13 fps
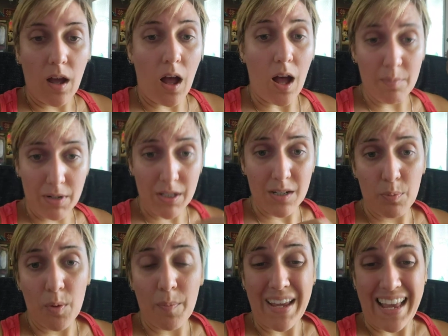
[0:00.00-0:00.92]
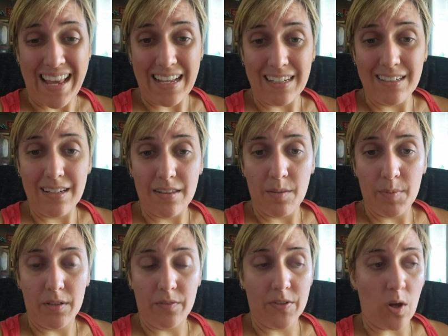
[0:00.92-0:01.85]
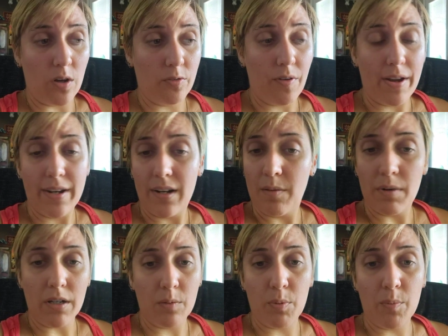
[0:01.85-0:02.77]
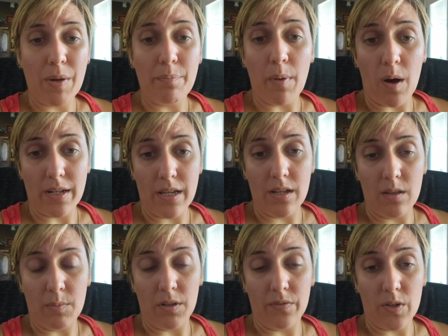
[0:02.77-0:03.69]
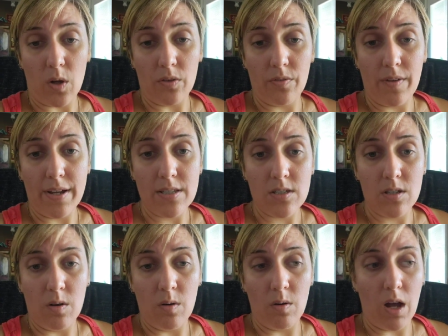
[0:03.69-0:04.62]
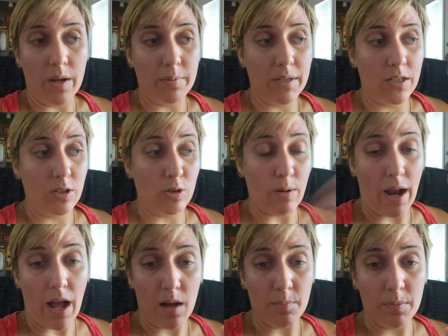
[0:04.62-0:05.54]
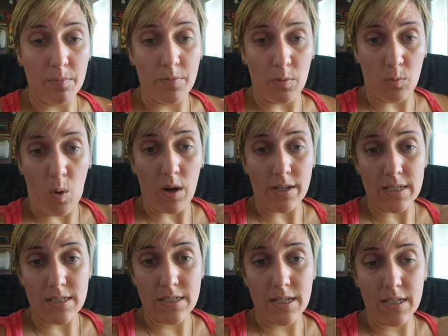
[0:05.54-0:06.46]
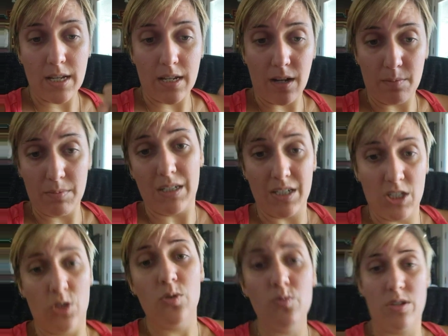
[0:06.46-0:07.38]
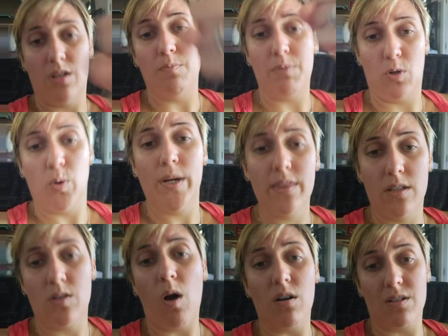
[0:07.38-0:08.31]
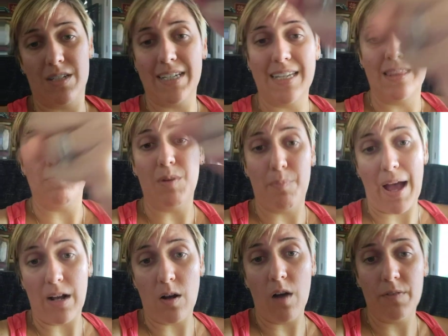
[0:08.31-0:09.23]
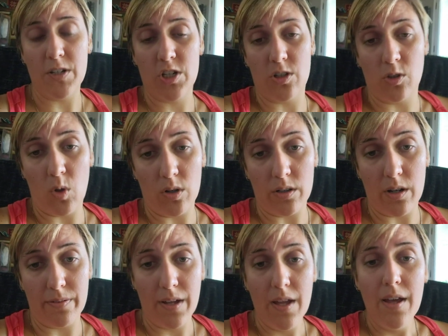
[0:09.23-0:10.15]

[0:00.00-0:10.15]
I'm not going to put my hand in the middle of a dog fight. I'm not going to put my body in the middle of a dog fight. So I'm going to grab the walking stick and I'm going to use it between the dogs to get them to back off each other long enough